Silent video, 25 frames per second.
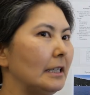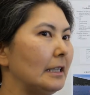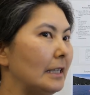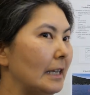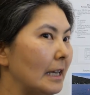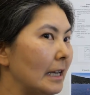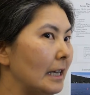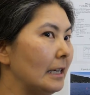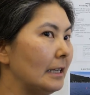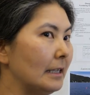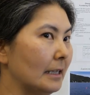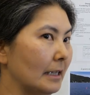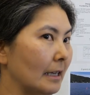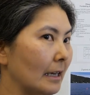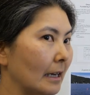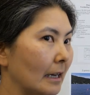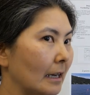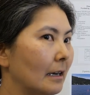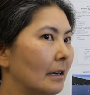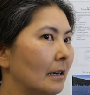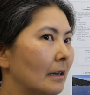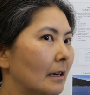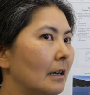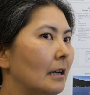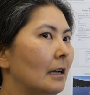data
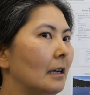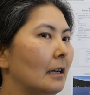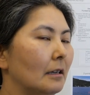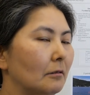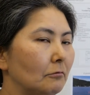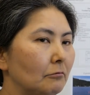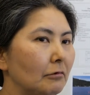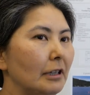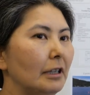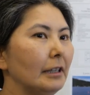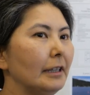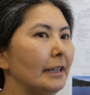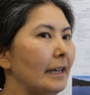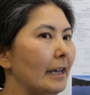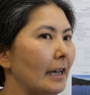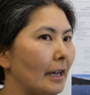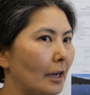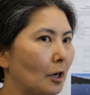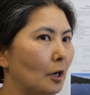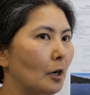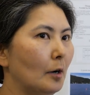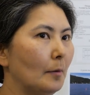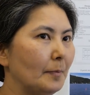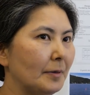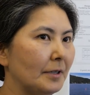really
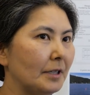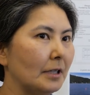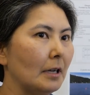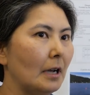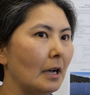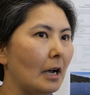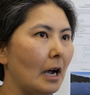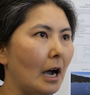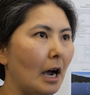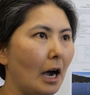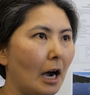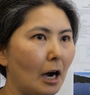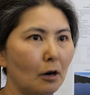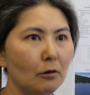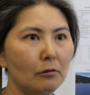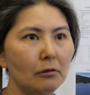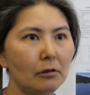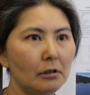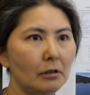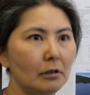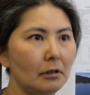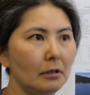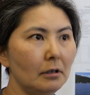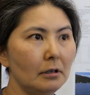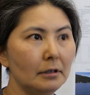helps
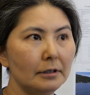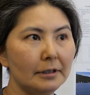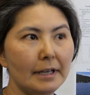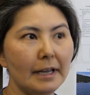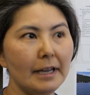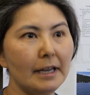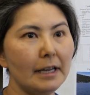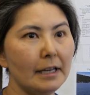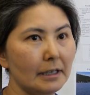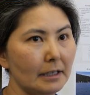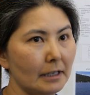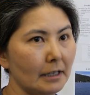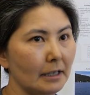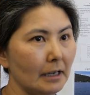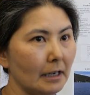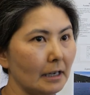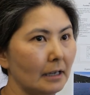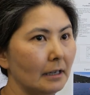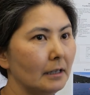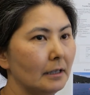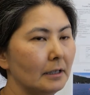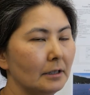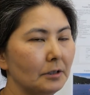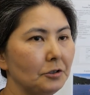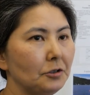our data
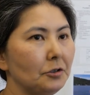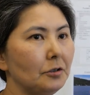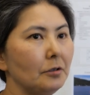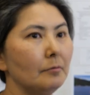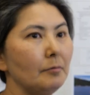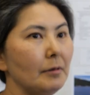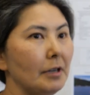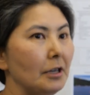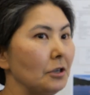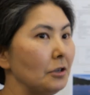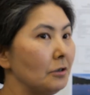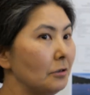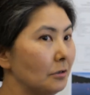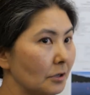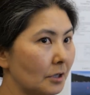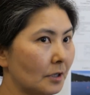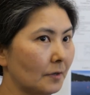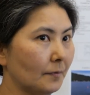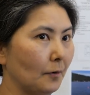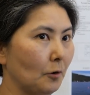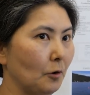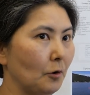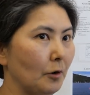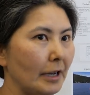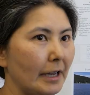to be
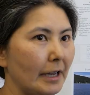useful